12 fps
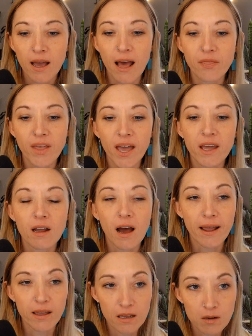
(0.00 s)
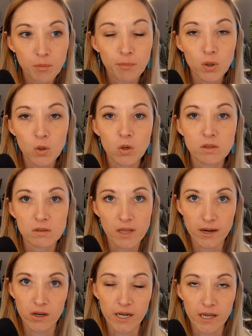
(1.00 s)
And then in bold
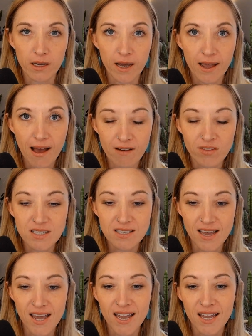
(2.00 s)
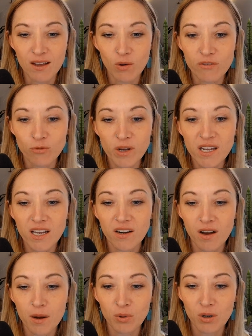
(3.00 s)
lettering, I have it say, if we
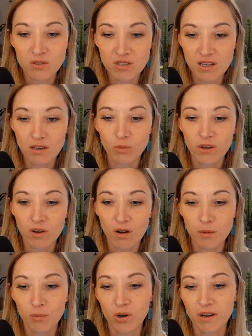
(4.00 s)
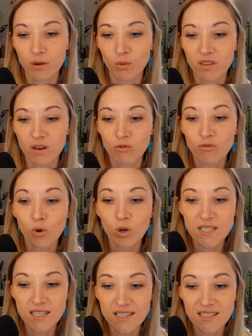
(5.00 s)
cannot proceed with onboarding within
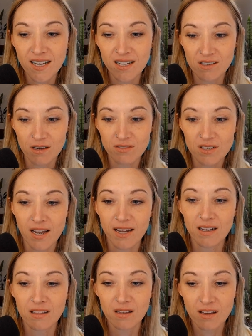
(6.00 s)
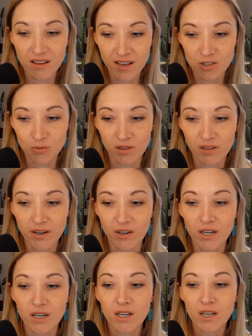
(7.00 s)
14 days of signing the engagement
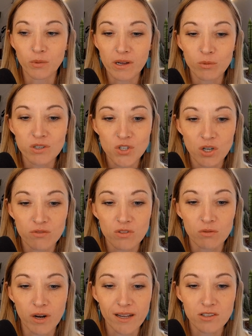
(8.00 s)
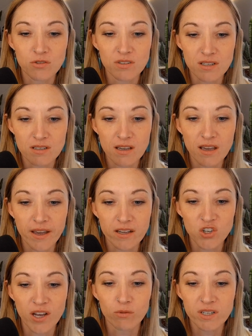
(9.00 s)
letter, we reserve the right to
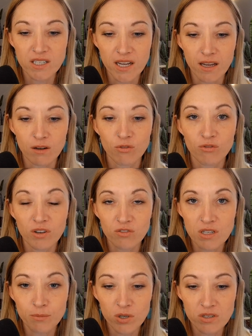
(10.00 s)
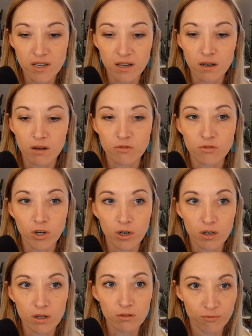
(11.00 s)
disengage and retain 50% of
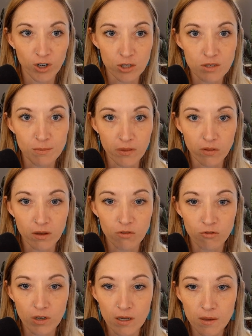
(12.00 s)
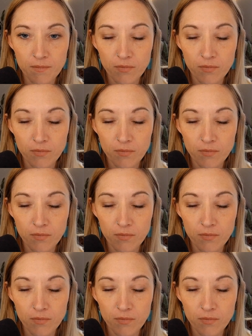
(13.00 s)
your first monthly fee.